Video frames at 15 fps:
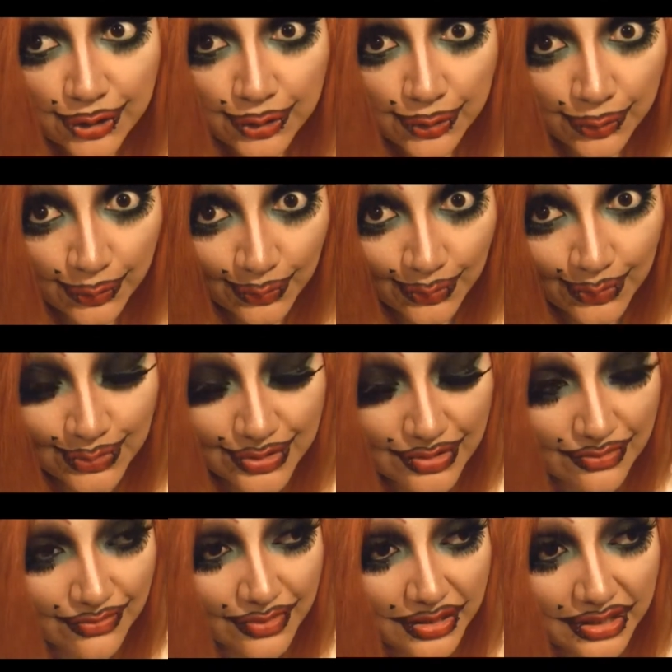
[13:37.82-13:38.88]
huge
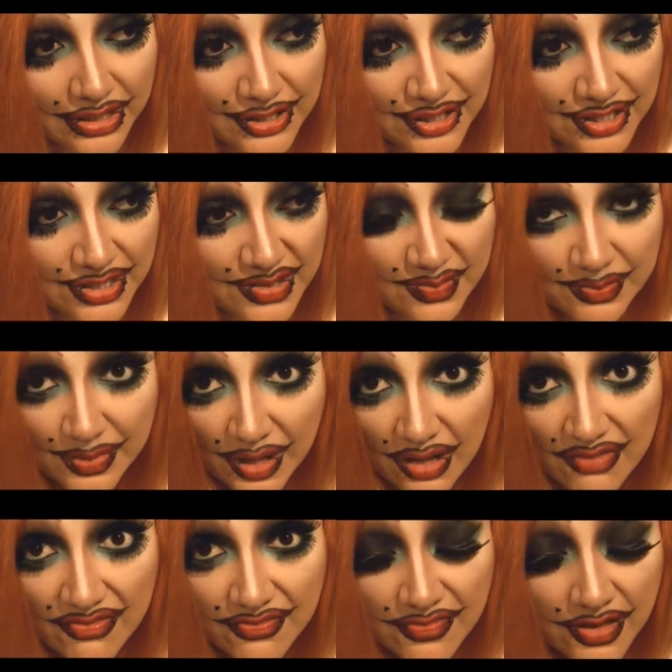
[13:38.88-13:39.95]
religious
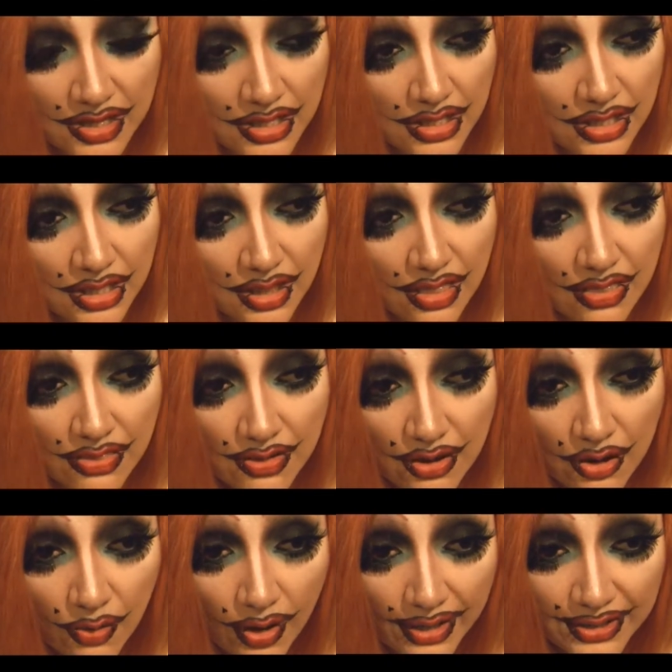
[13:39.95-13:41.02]
buff,
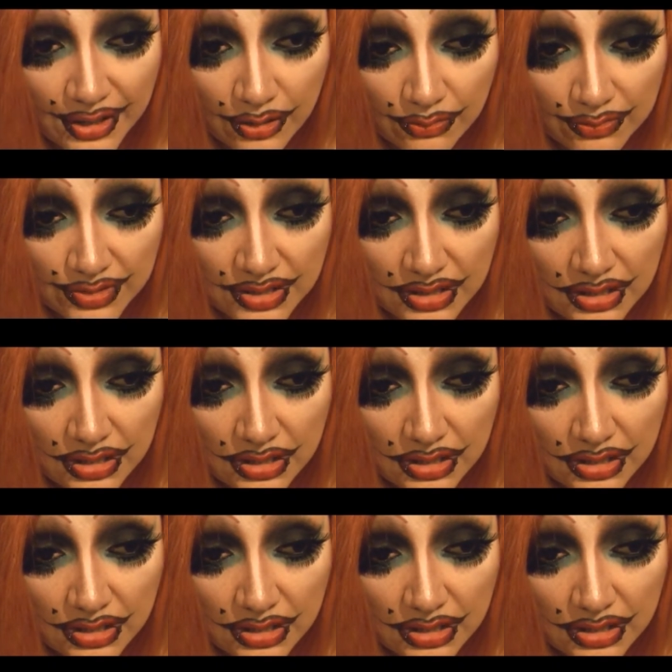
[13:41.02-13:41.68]
though I don't